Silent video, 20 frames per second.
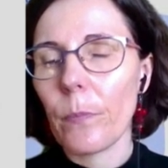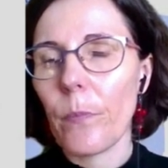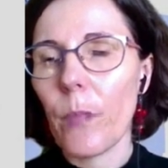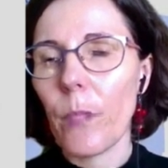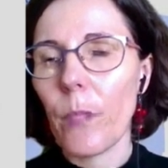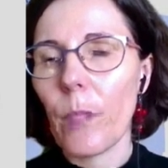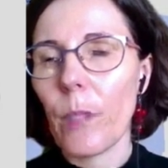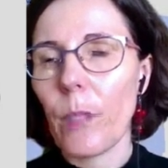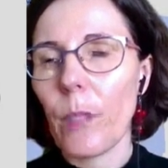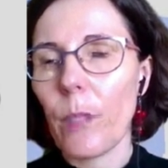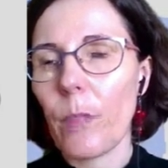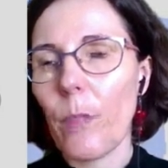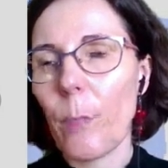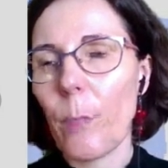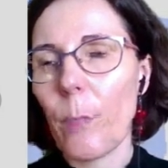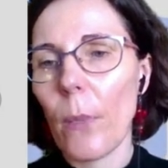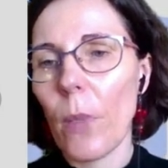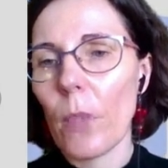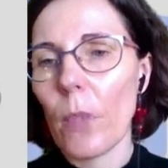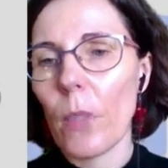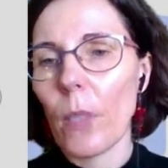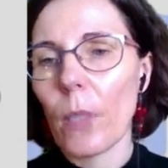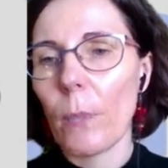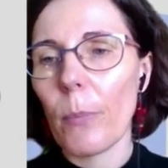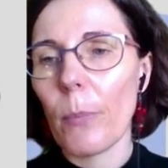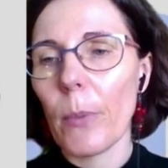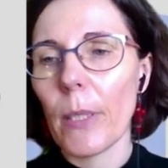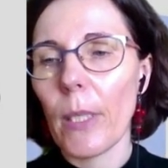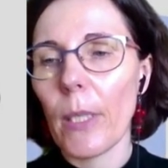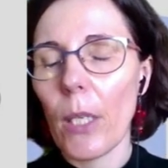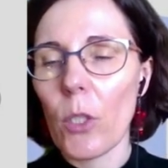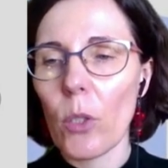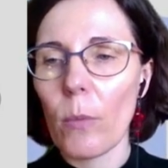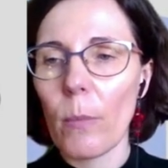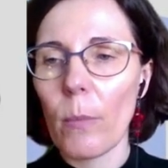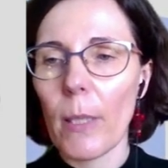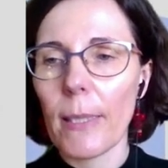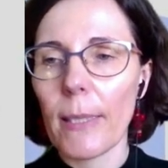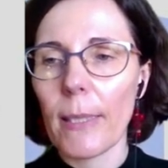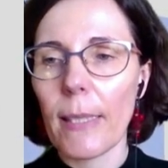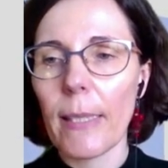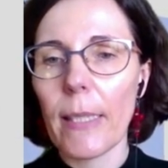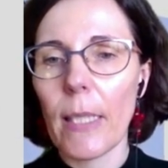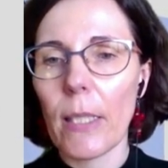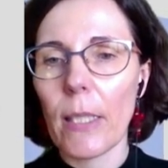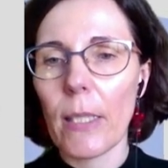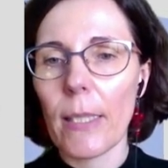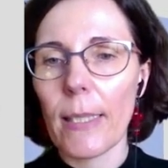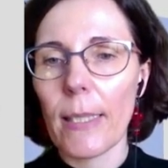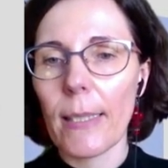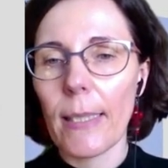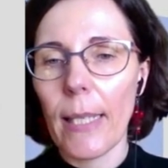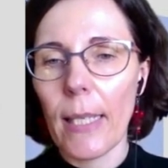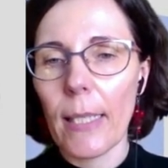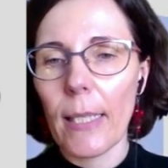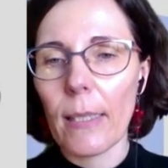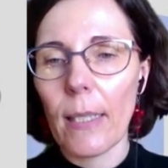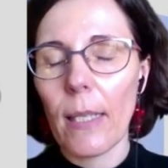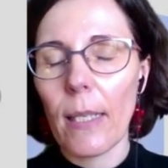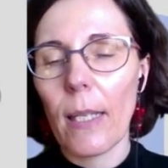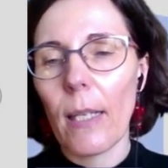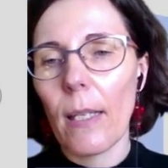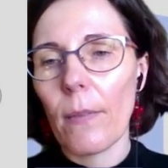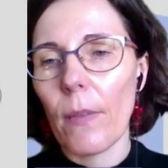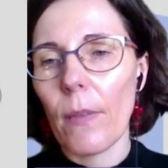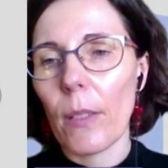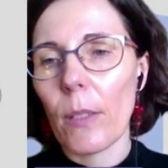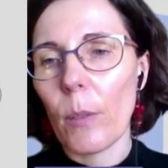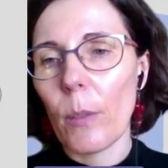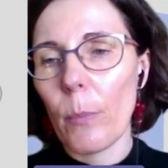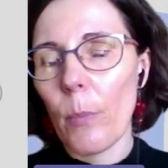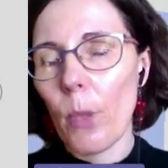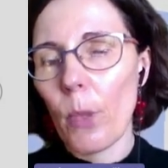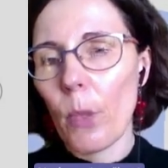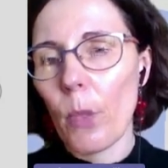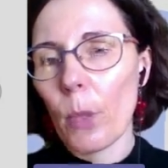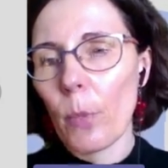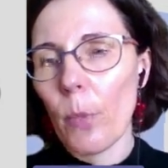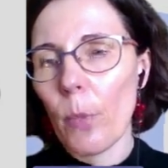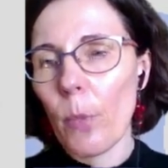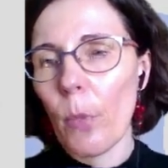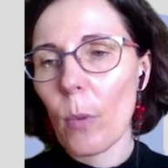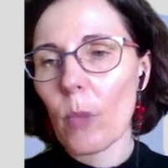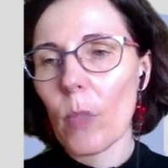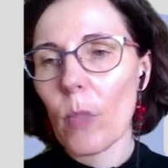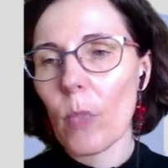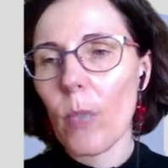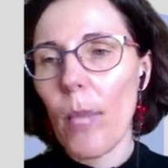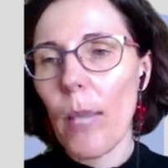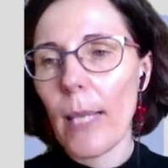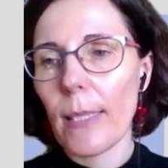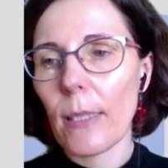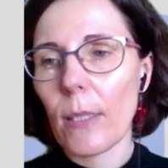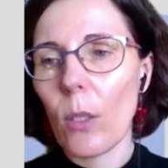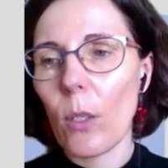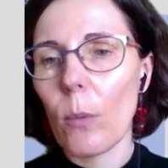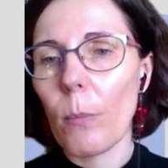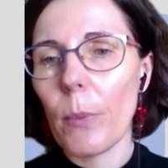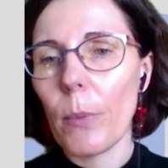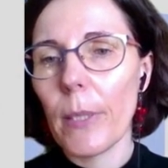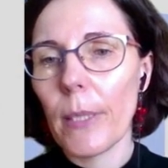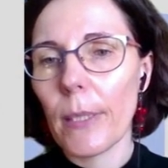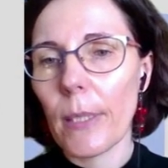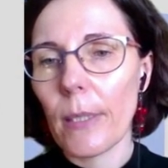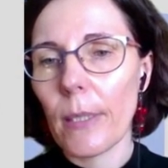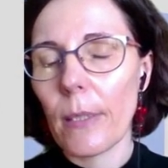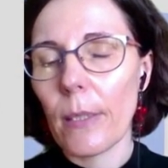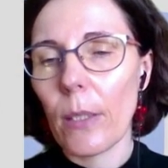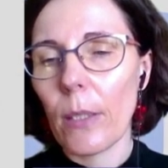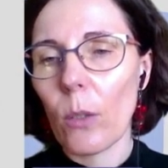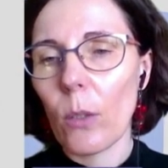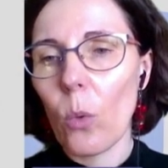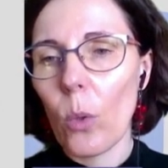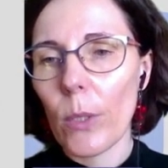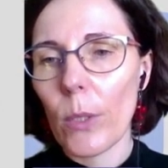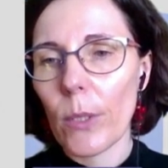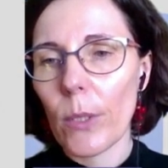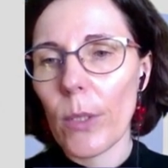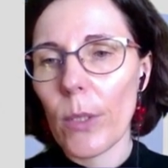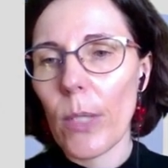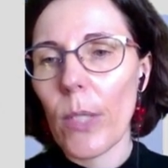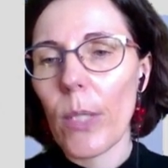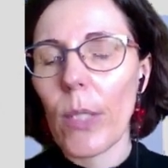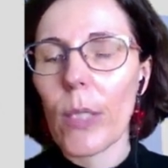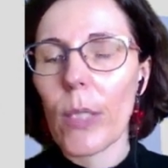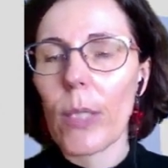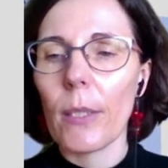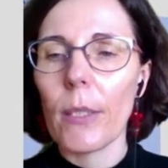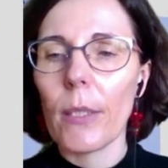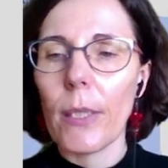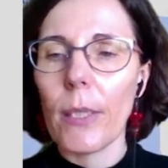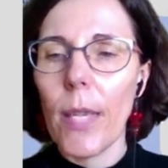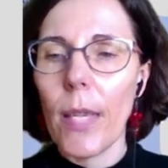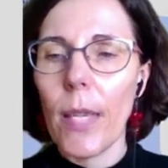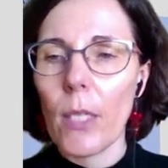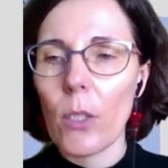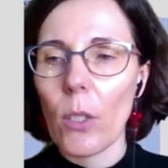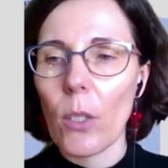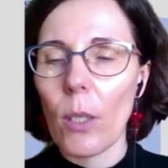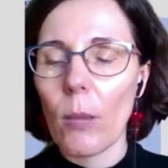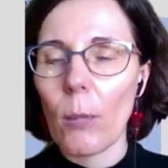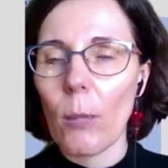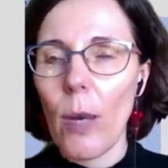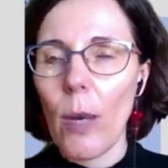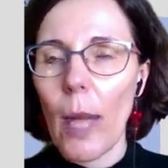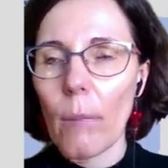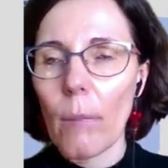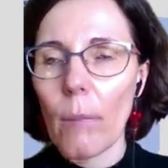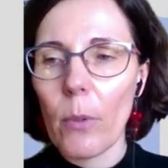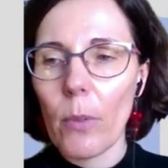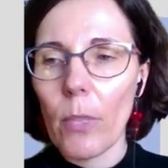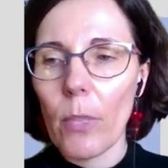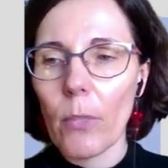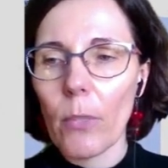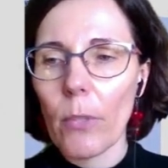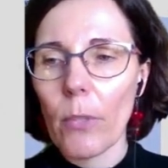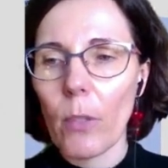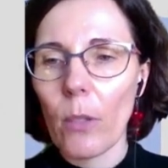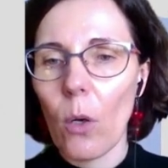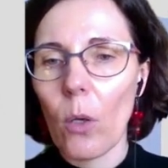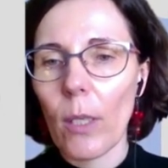the project application must clearly state that the project promoter has completed the course International Bribery,